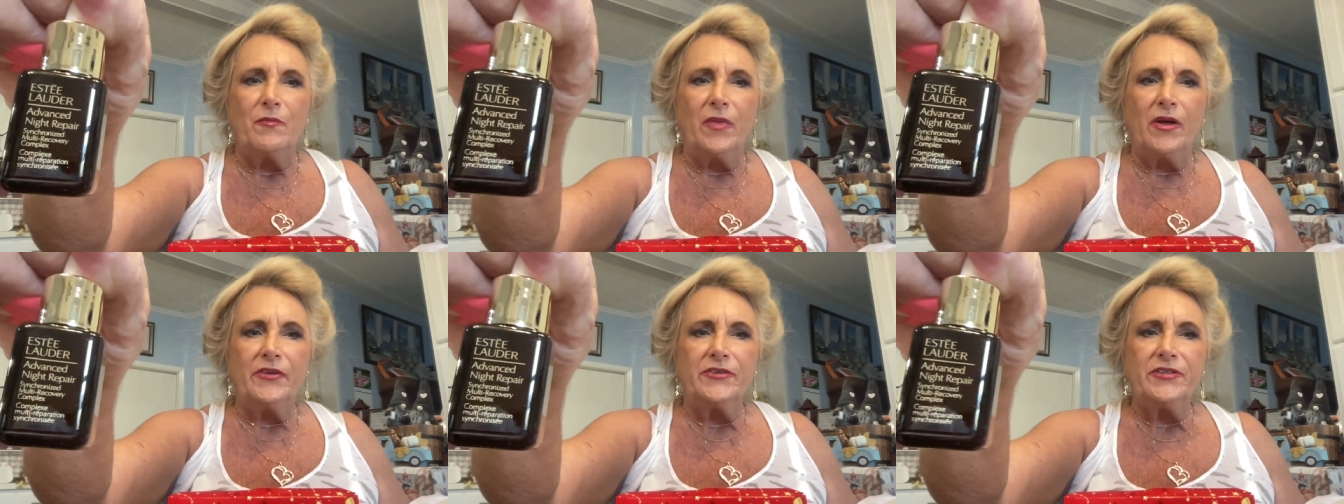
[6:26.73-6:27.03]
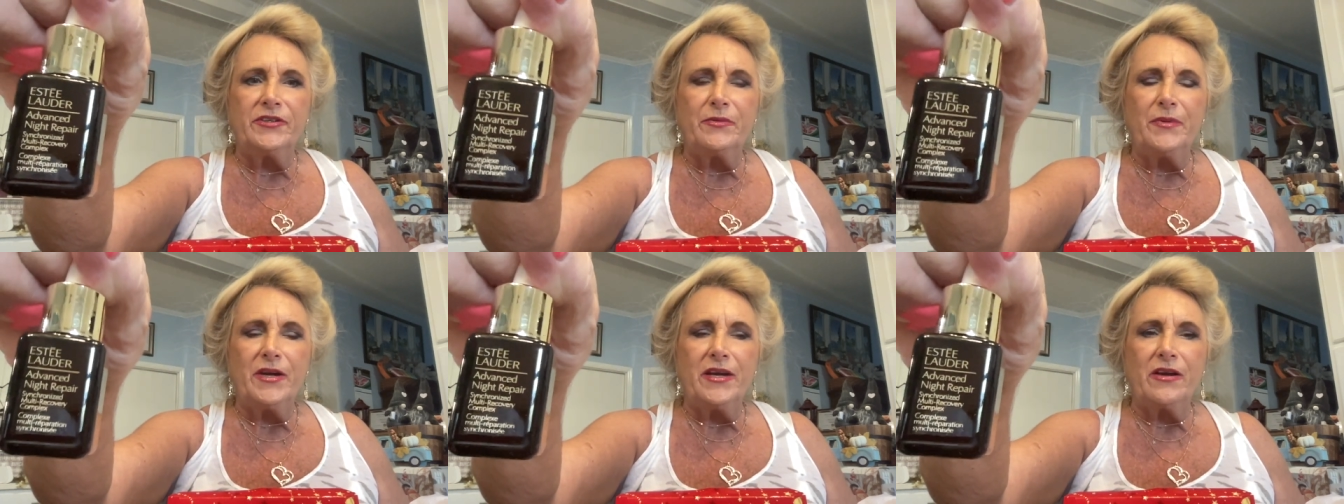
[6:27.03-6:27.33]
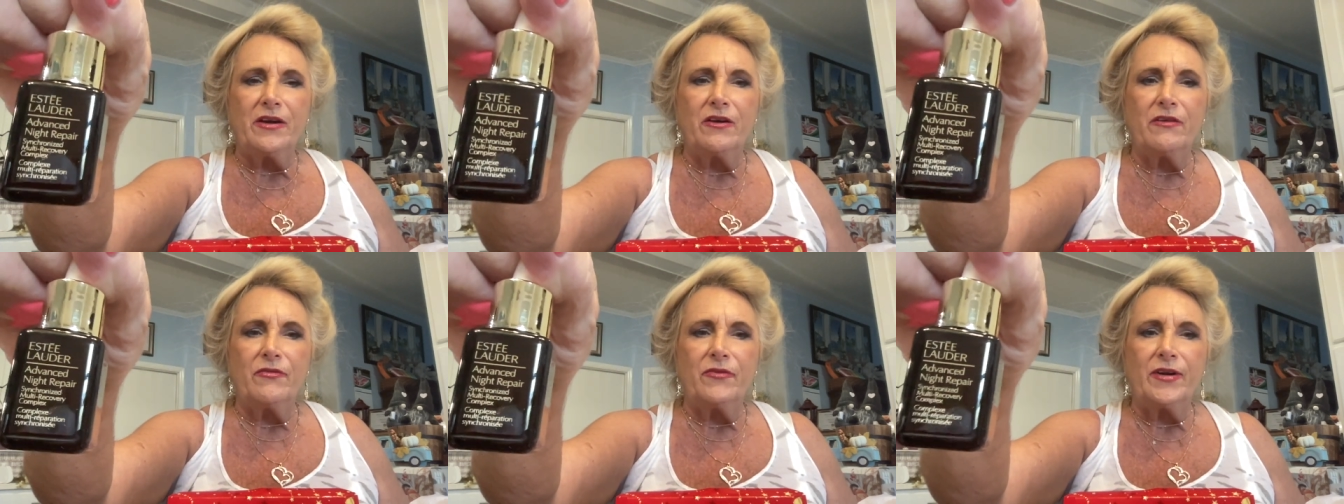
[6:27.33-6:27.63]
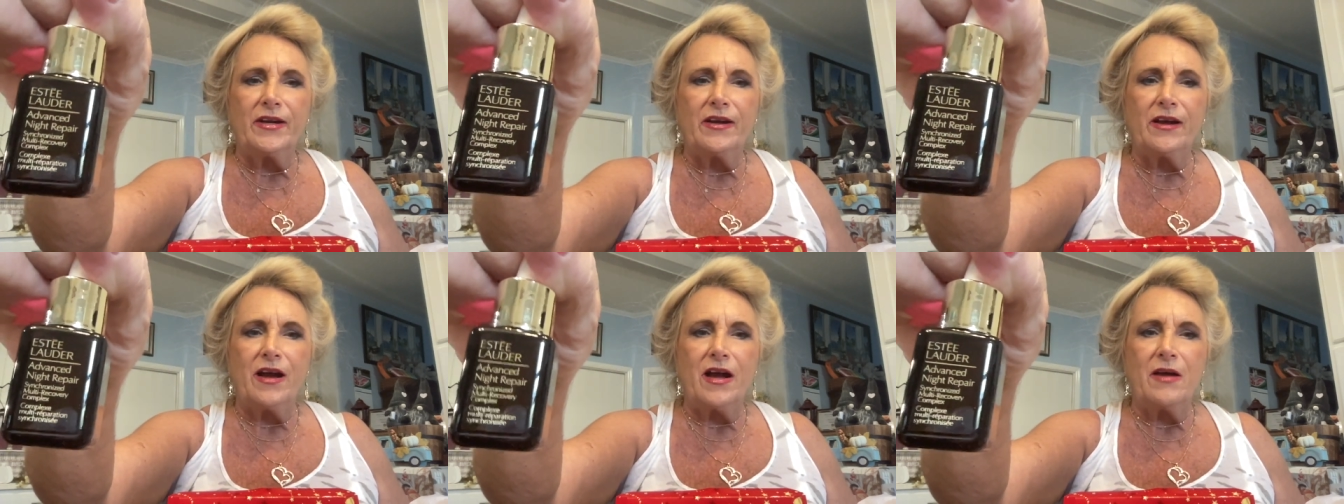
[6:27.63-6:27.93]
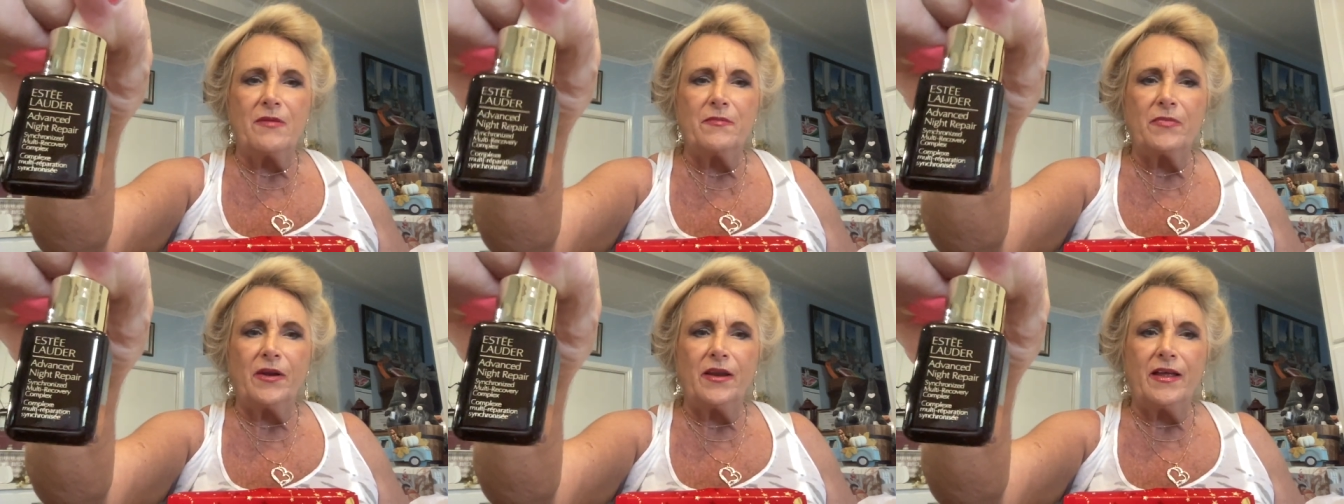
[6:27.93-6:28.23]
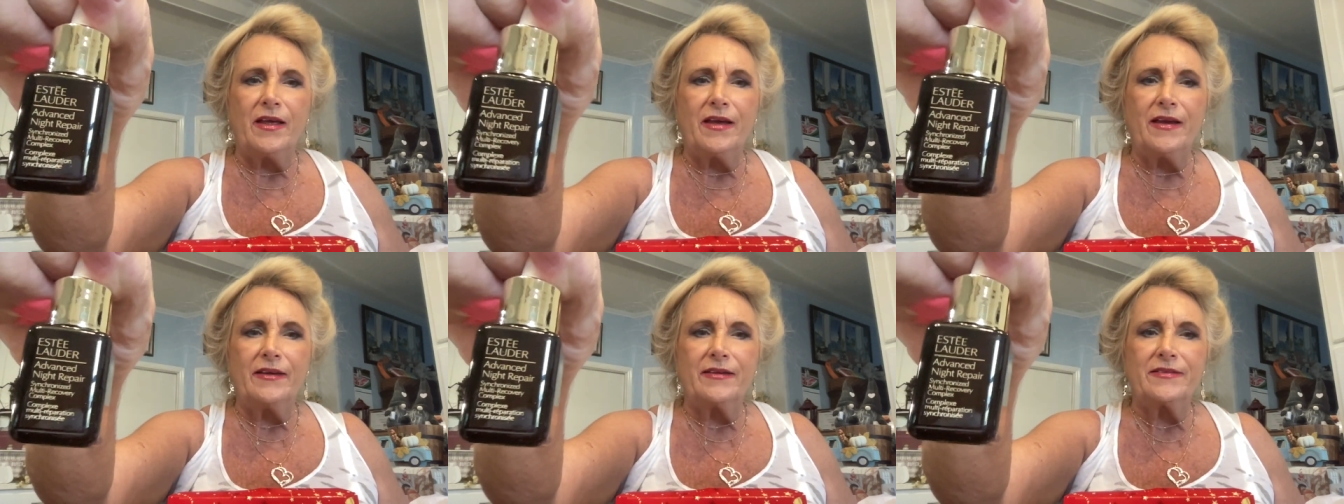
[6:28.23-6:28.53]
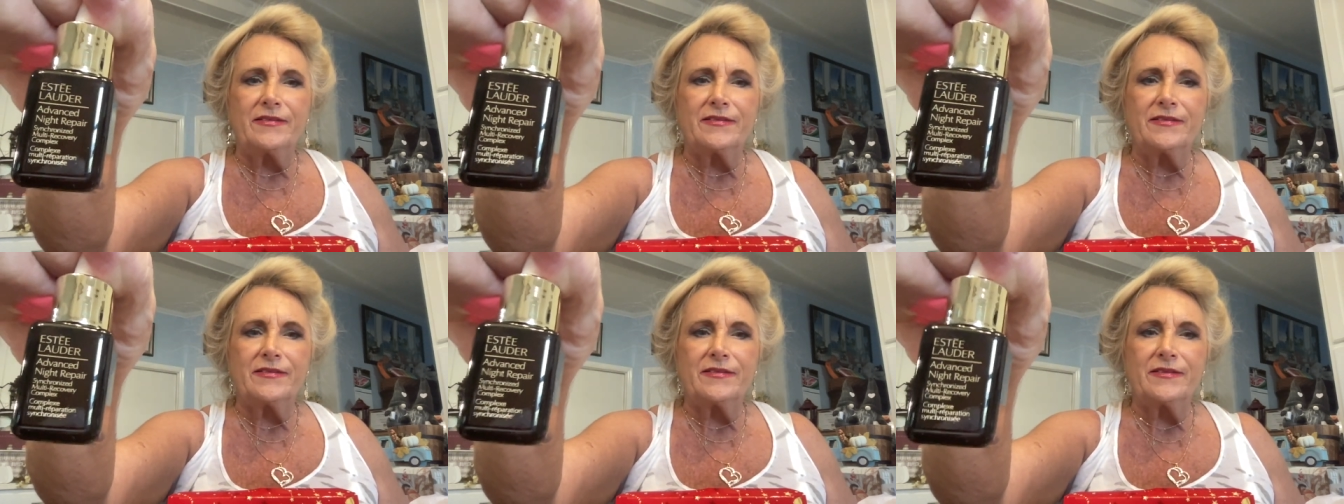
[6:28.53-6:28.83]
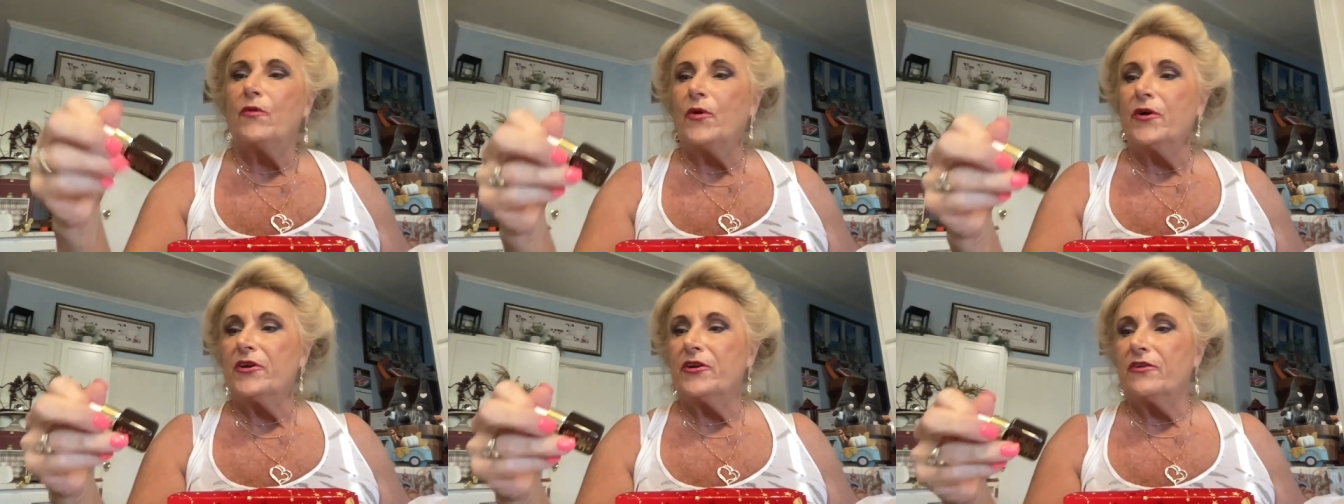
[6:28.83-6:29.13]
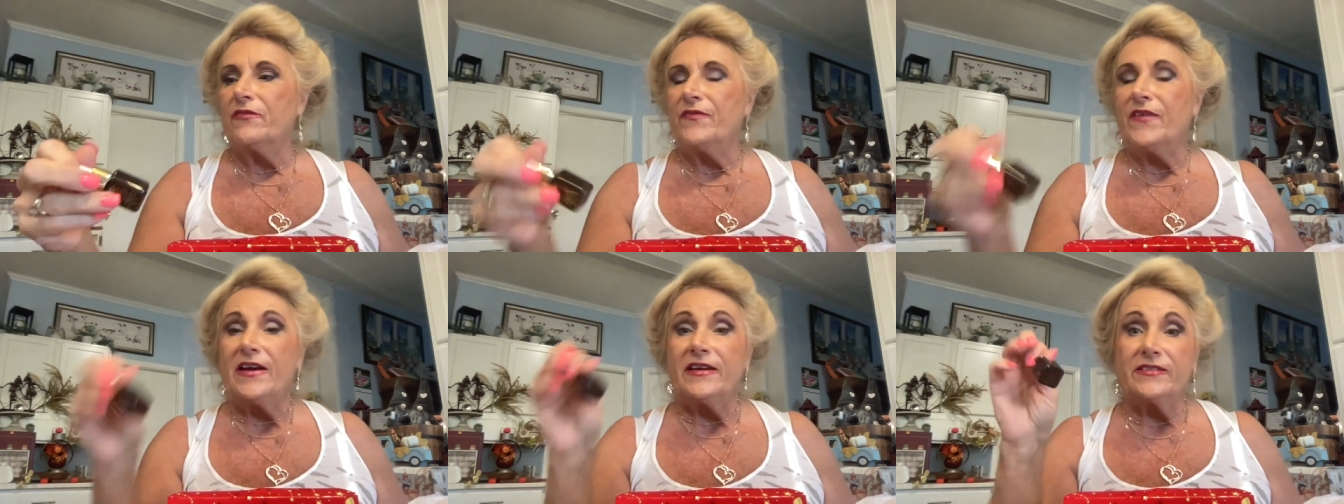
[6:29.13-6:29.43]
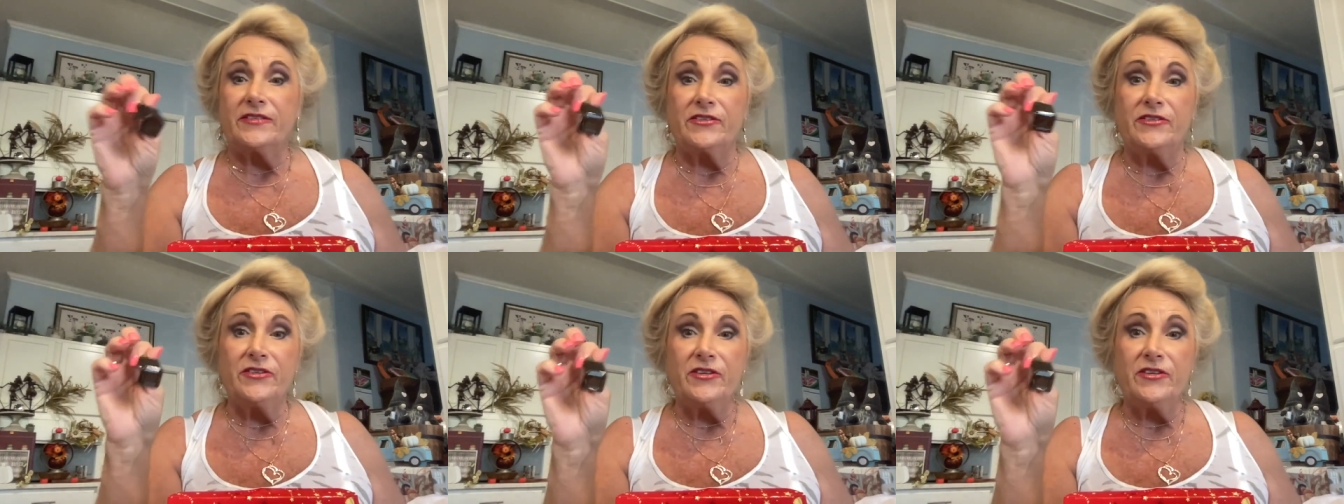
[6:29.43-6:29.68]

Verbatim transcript: Multi Recovery Complex for your face,